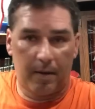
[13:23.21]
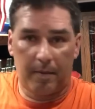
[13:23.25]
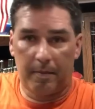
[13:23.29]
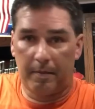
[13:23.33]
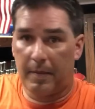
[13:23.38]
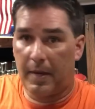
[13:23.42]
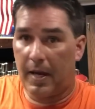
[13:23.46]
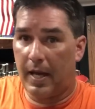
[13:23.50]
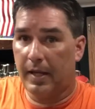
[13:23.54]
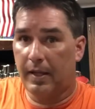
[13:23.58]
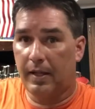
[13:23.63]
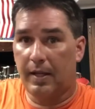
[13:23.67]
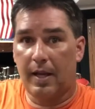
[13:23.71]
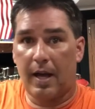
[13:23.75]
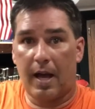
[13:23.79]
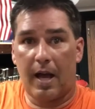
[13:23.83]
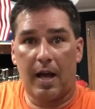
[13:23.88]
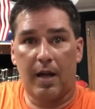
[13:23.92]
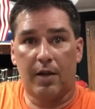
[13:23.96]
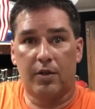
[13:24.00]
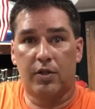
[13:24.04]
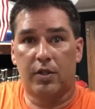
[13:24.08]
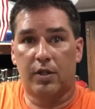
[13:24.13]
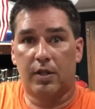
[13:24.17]
my
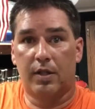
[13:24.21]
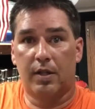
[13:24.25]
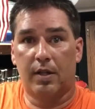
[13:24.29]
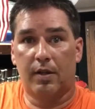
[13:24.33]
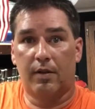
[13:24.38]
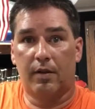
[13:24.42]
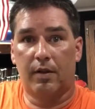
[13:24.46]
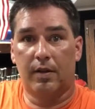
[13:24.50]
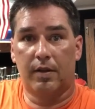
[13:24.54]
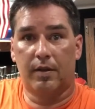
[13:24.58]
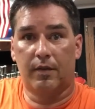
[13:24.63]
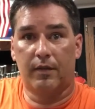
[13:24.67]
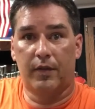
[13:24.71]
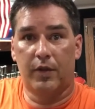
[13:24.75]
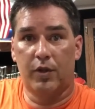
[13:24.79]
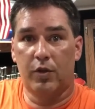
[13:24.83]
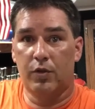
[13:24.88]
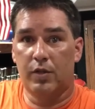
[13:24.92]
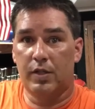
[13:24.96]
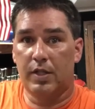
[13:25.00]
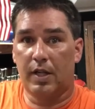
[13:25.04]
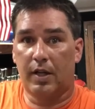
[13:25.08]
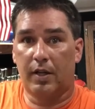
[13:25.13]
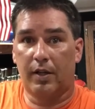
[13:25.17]
gosh, the
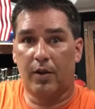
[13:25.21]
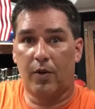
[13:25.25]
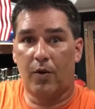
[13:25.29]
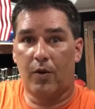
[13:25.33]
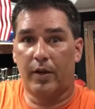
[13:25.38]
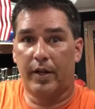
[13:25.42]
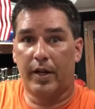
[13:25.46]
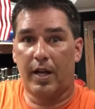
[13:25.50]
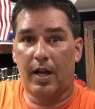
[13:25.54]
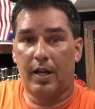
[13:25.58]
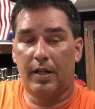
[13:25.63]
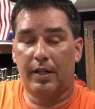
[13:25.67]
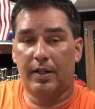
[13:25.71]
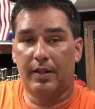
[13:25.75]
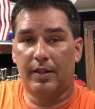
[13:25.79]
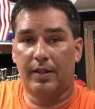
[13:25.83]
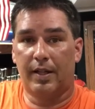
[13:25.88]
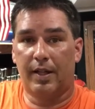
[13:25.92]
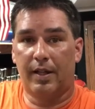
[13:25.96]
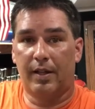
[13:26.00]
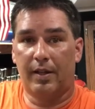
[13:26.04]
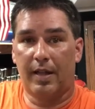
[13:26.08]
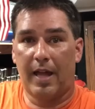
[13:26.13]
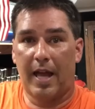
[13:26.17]
views that are going on
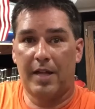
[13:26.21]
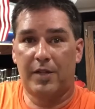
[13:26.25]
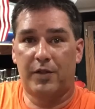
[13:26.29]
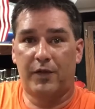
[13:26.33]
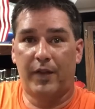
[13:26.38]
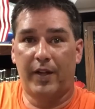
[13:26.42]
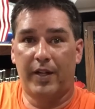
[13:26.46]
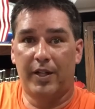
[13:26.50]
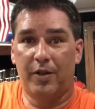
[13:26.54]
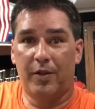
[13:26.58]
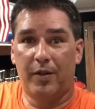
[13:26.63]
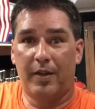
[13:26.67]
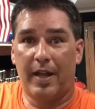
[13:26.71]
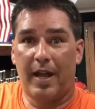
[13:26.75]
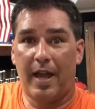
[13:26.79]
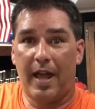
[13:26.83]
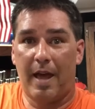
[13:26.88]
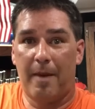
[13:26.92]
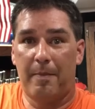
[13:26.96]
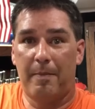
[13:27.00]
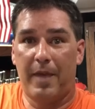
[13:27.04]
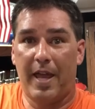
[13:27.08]
that last video that I had